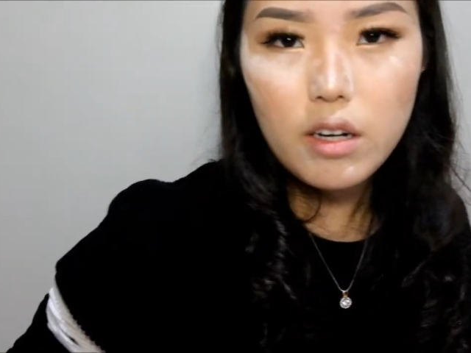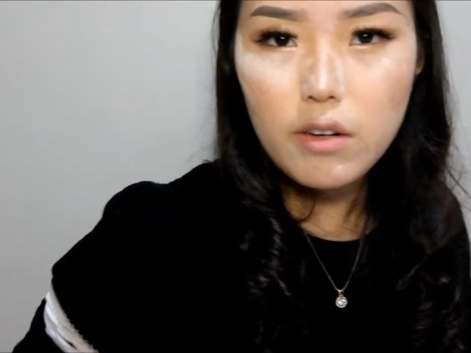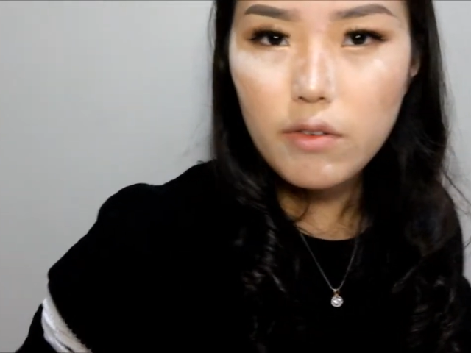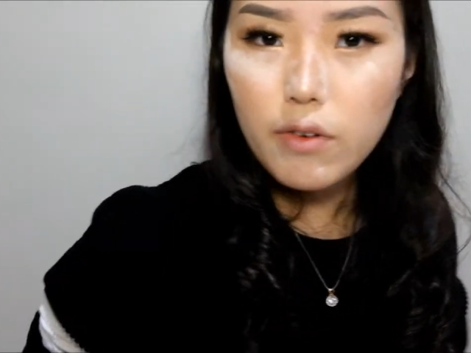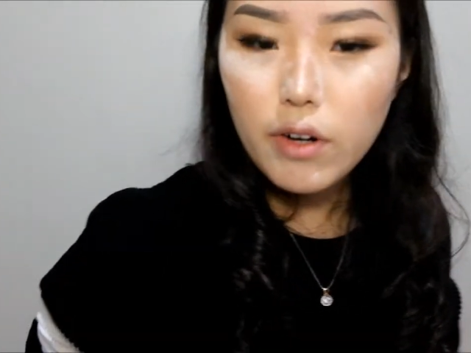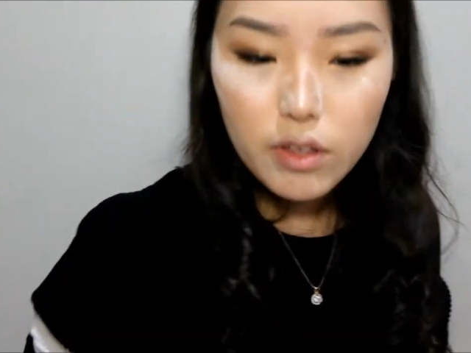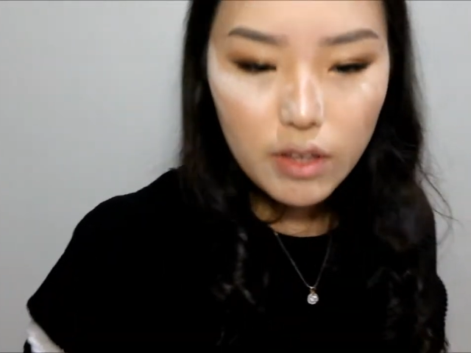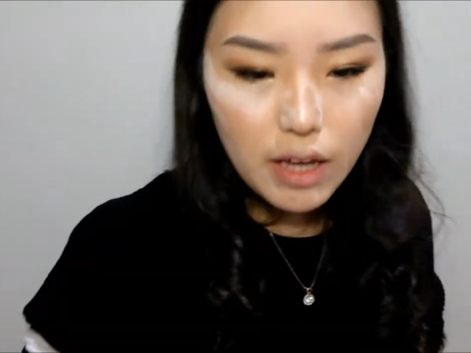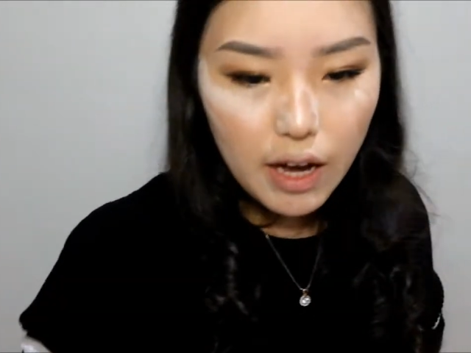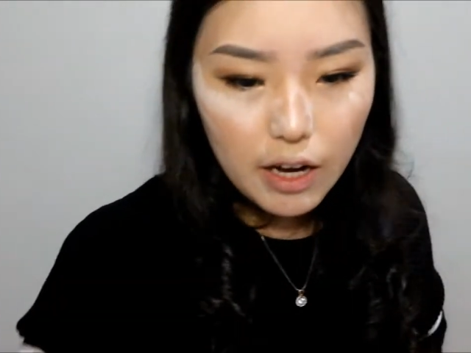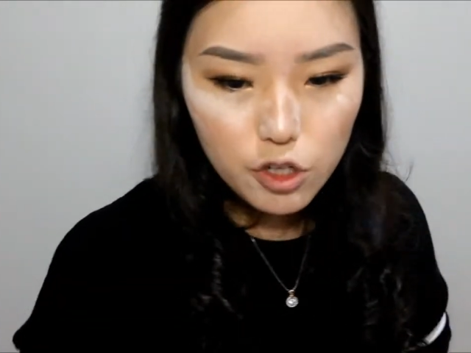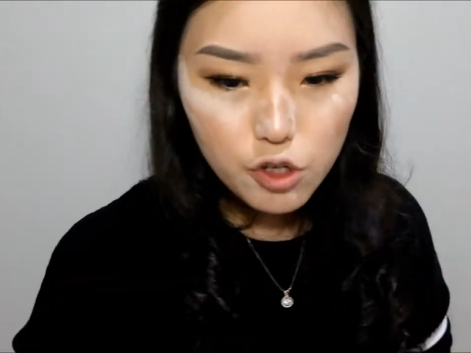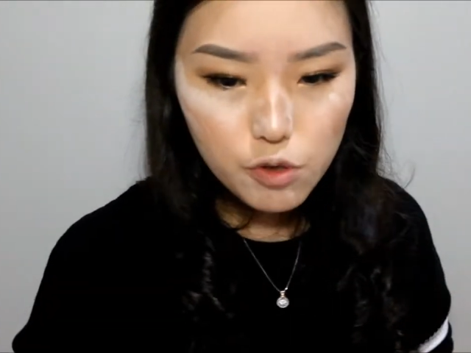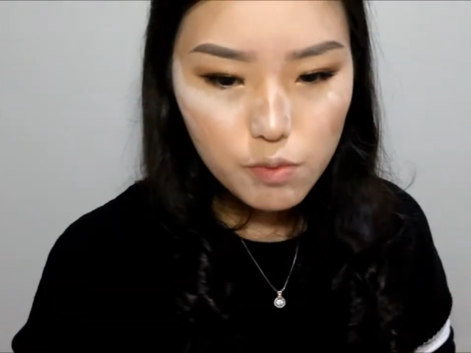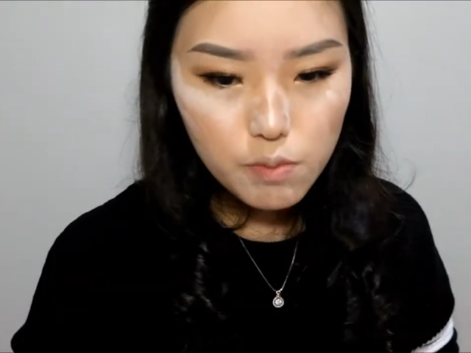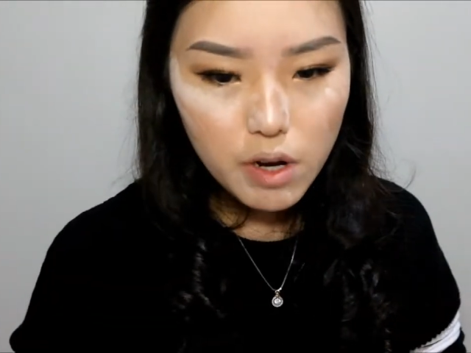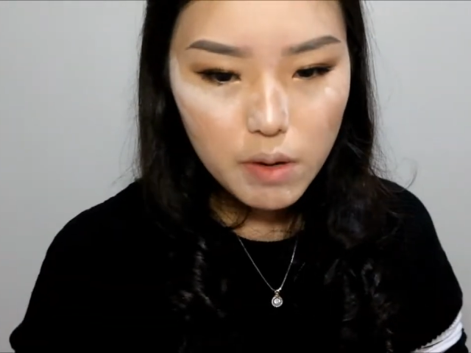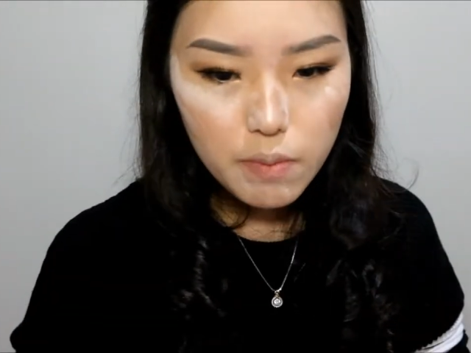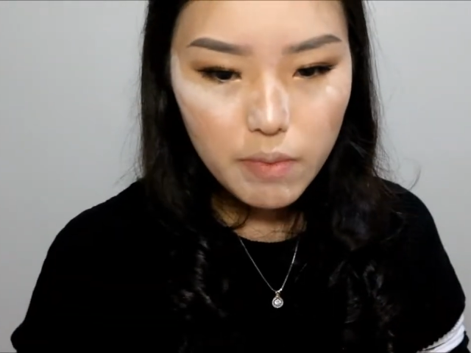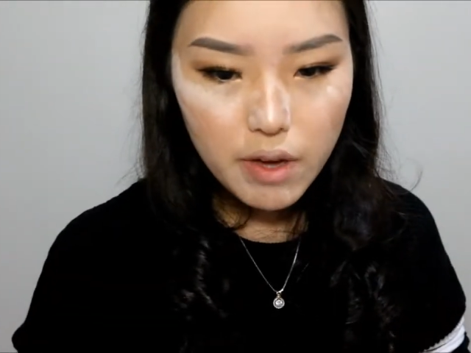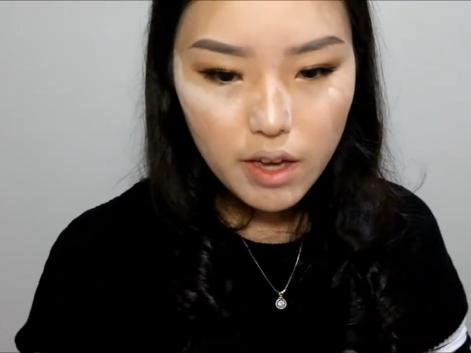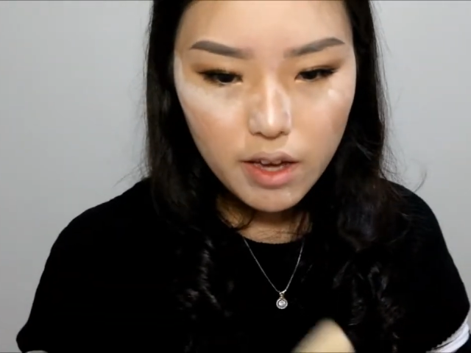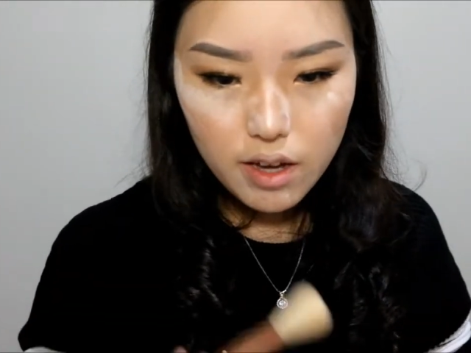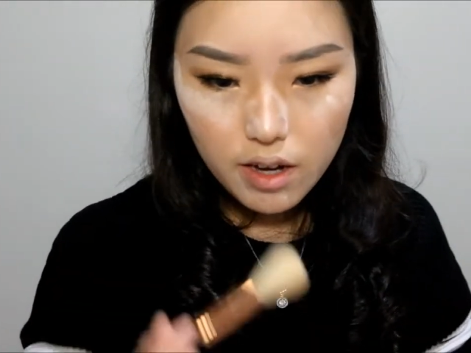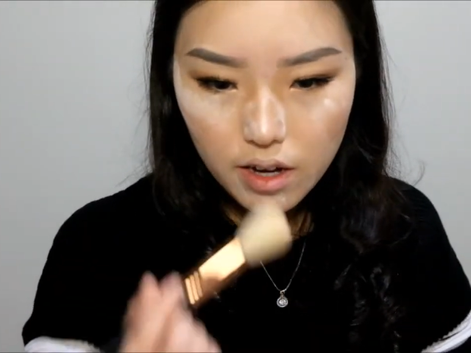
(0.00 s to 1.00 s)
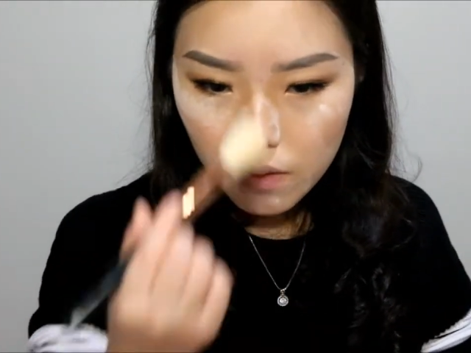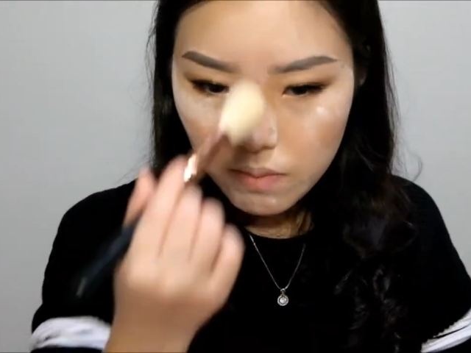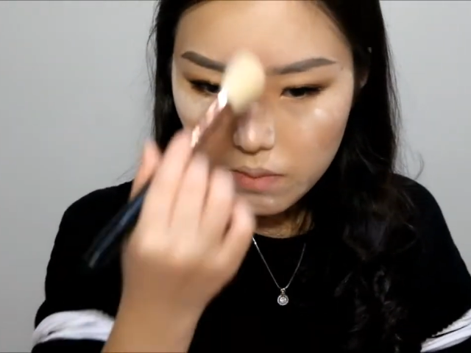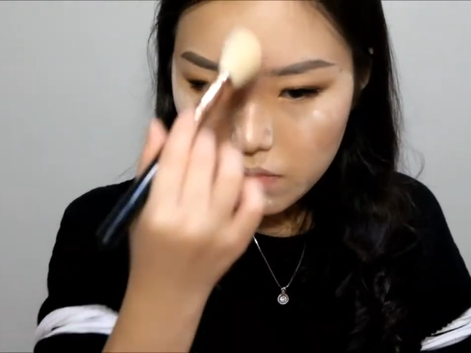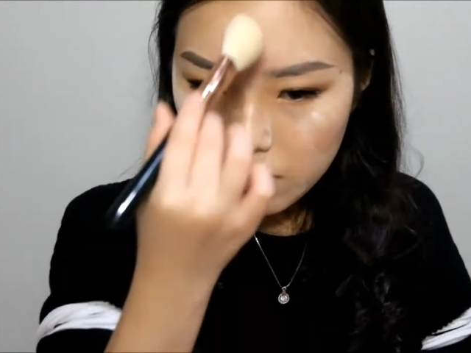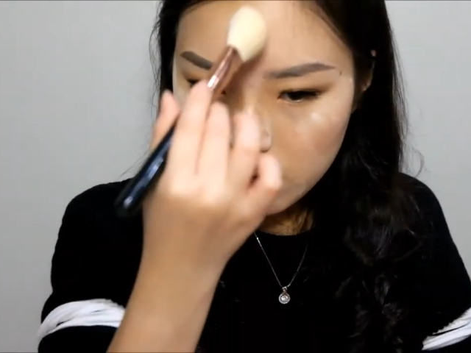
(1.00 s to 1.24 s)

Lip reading: retouch my makeup,